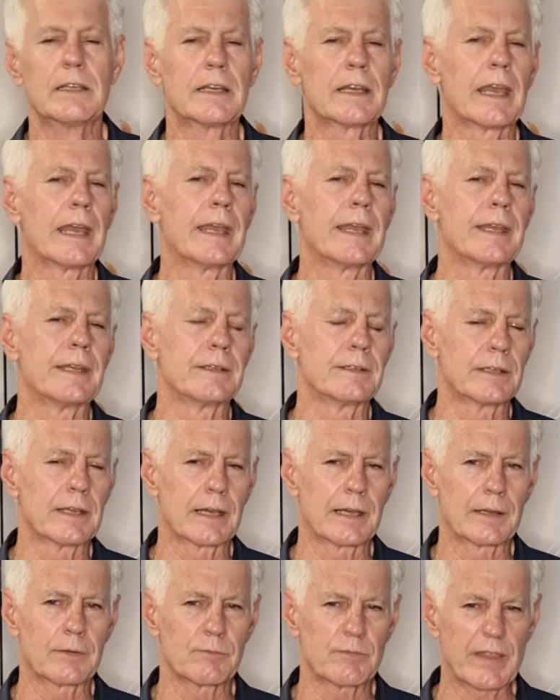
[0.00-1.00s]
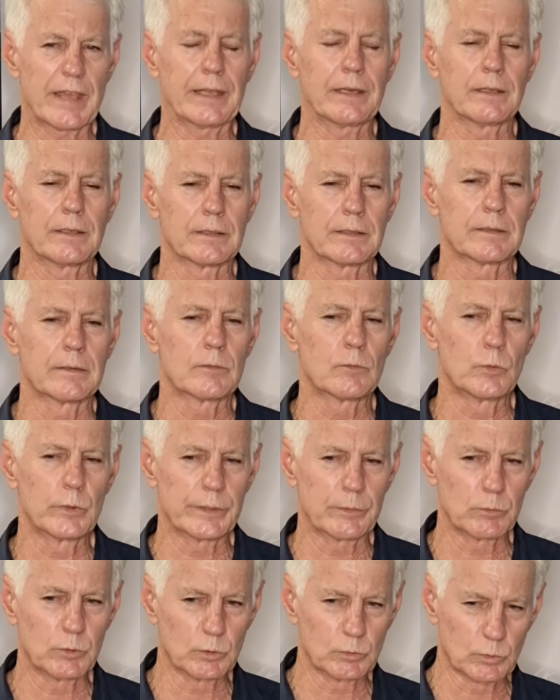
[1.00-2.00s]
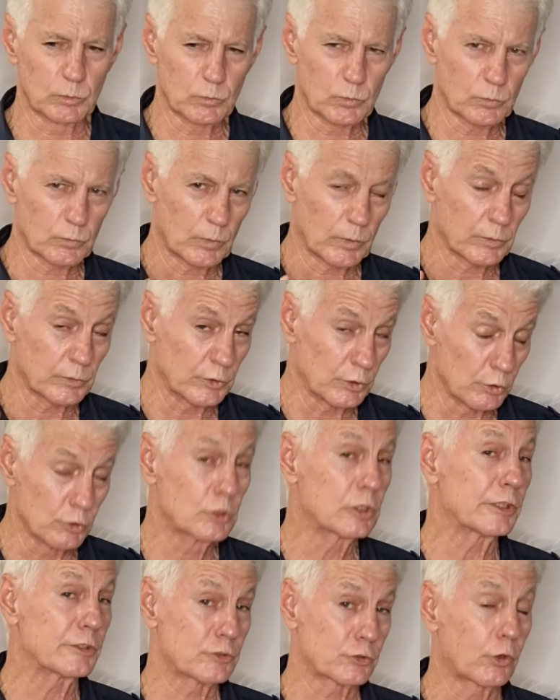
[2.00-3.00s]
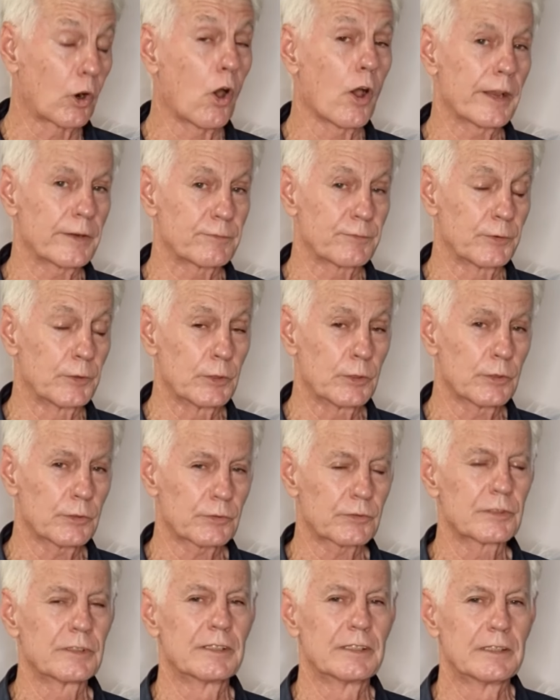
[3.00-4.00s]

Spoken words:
and then we will usually try it first.